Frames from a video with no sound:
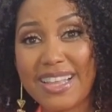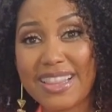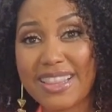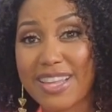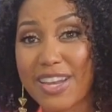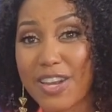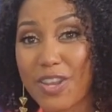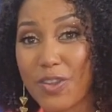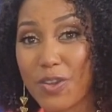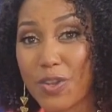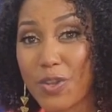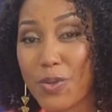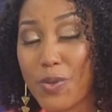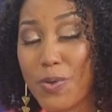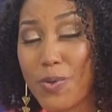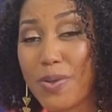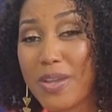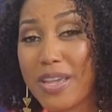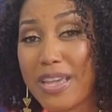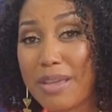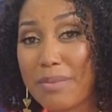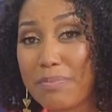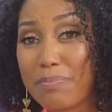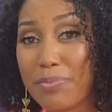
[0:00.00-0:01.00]
then you
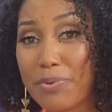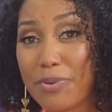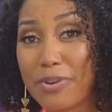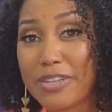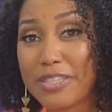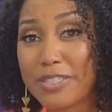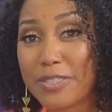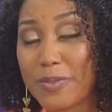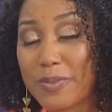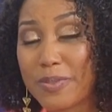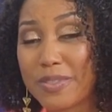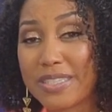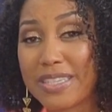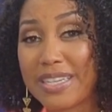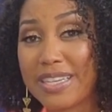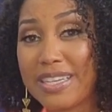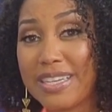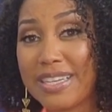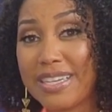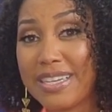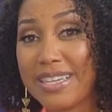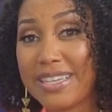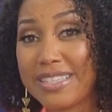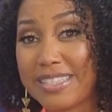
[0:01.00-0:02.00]
know import
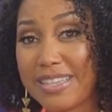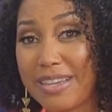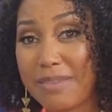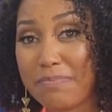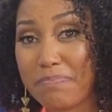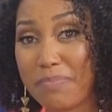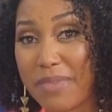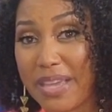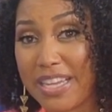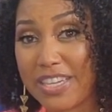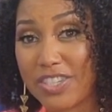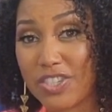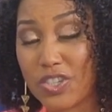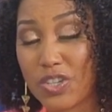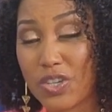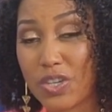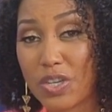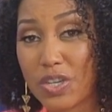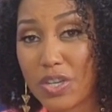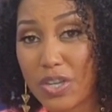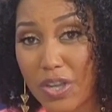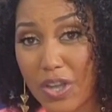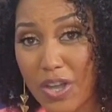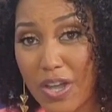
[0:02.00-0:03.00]
duty is a
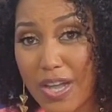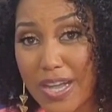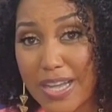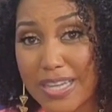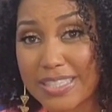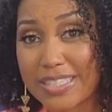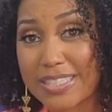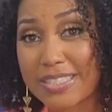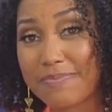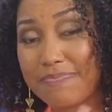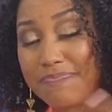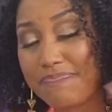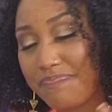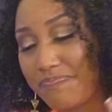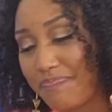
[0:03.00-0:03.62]
major cost.